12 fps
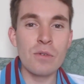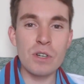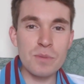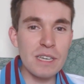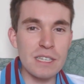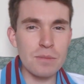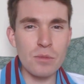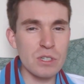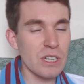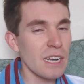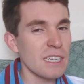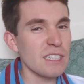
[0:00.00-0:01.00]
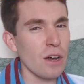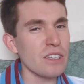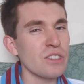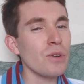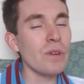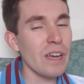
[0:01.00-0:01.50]
which makes it more challenging.
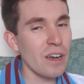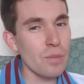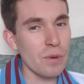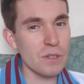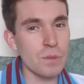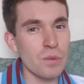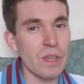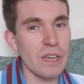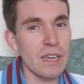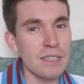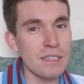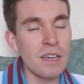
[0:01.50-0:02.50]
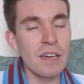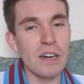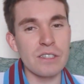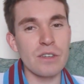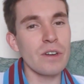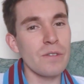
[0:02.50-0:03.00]
I don't know how possible that is.
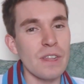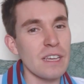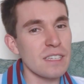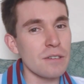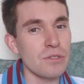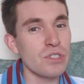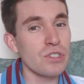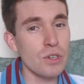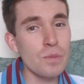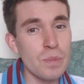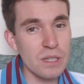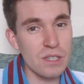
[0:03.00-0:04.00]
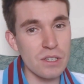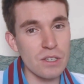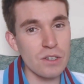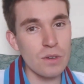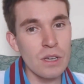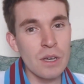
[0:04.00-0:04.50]
I don't know if that sounds stupid to
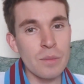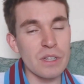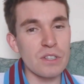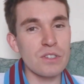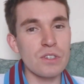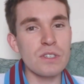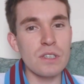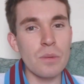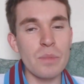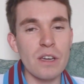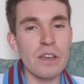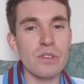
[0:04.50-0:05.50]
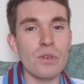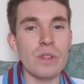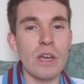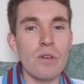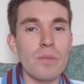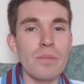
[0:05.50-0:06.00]
you, but it's just something I
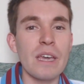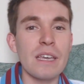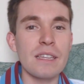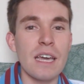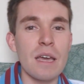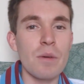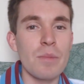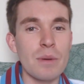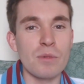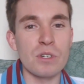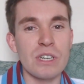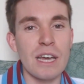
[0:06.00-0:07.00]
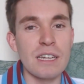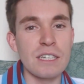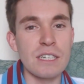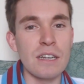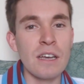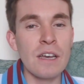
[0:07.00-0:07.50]
thought that would make the game a bit more
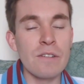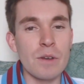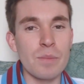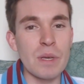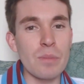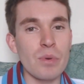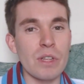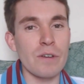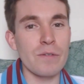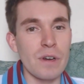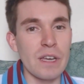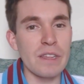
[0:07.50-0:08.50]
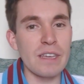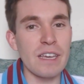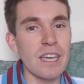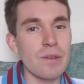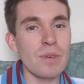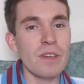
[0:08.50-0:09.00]
challenging for people that find the
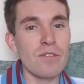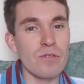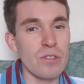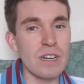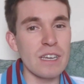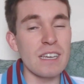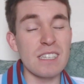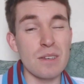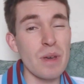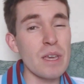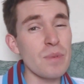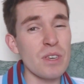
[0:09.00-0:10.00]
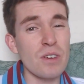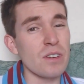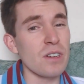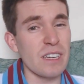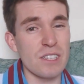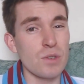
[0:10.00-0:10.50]
game really easy. Maybe you
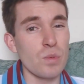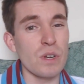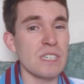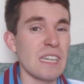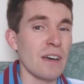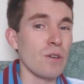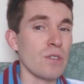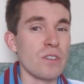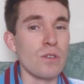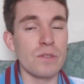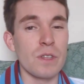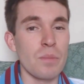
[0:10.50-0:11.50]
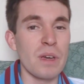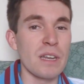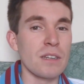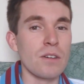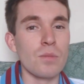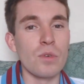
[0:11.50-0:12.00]
could switch that on and off
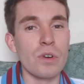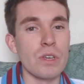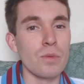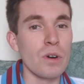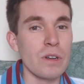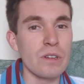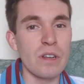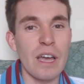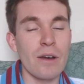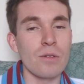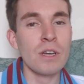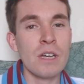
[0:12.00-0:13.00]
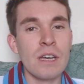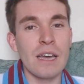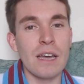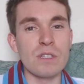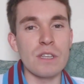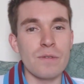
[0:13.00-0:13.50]
depending on what you want and how
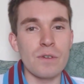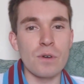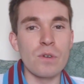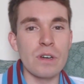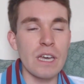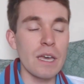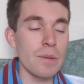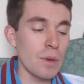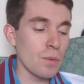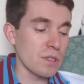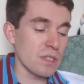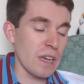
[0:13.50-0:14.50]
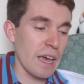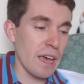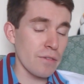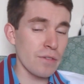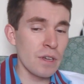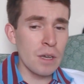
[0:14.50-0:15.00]
difficult a game you want to
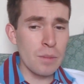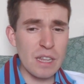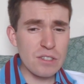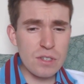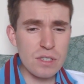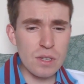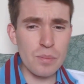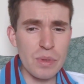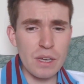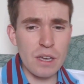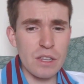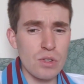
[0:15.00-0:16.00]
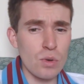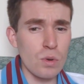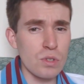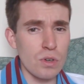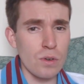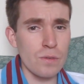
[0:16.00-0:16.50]
have. But that's just something I
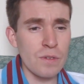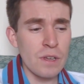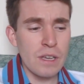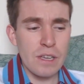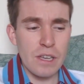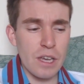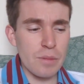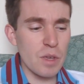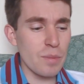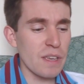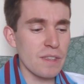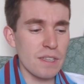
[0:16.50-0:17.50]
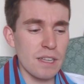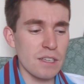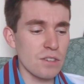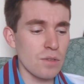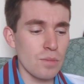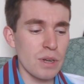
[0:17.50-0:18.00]
thought of. You may think
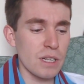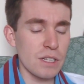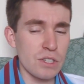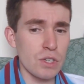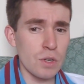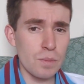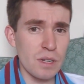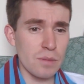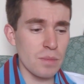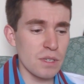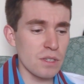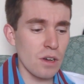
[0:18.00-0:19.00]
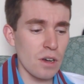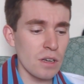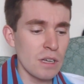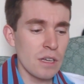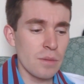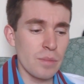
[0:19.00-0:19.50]
that's completely stupid and
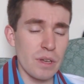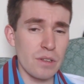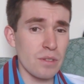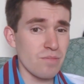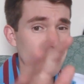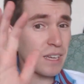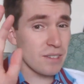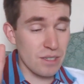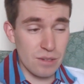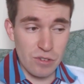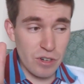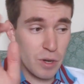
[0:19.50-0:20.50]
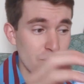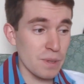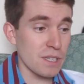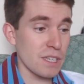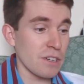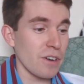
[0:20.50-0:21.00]
bizarre, but you're open to